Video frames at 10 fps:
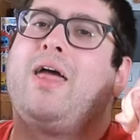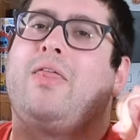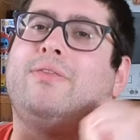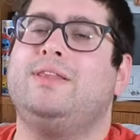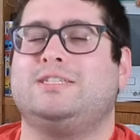
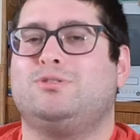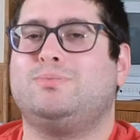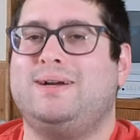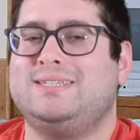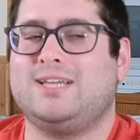This was
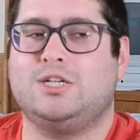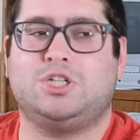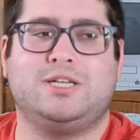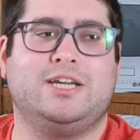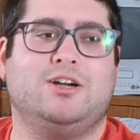my discussion
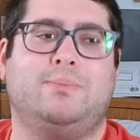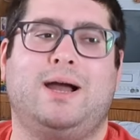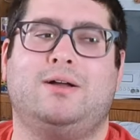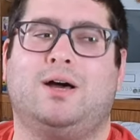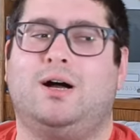here
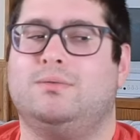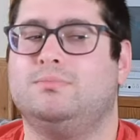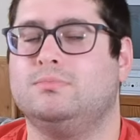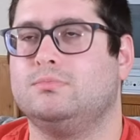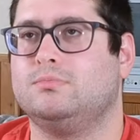about um,
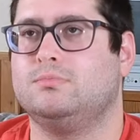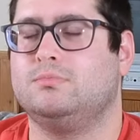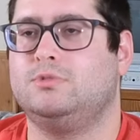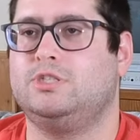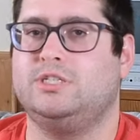
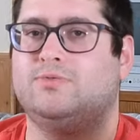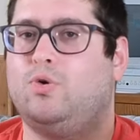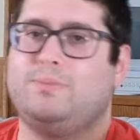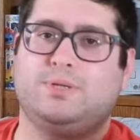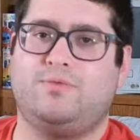season four,
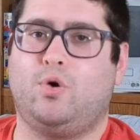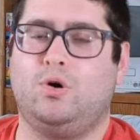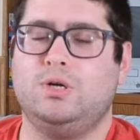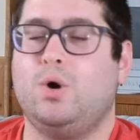episode four.